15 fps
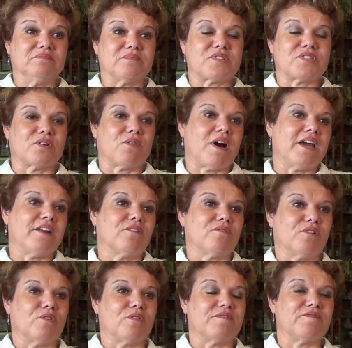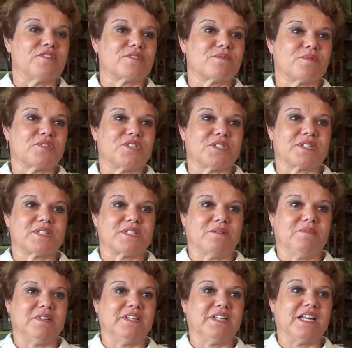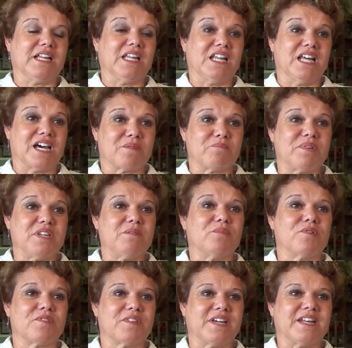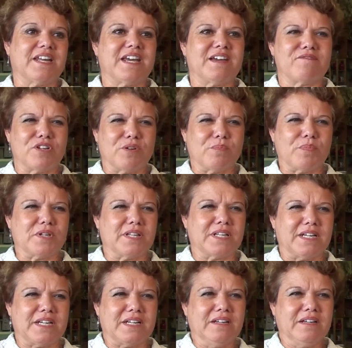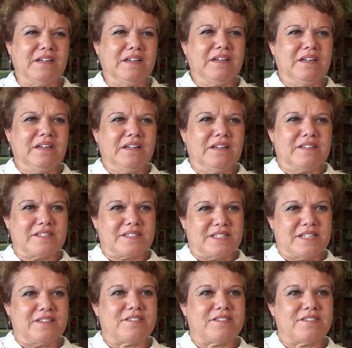So I don't know if this was just something that a lot of people that have the ability to see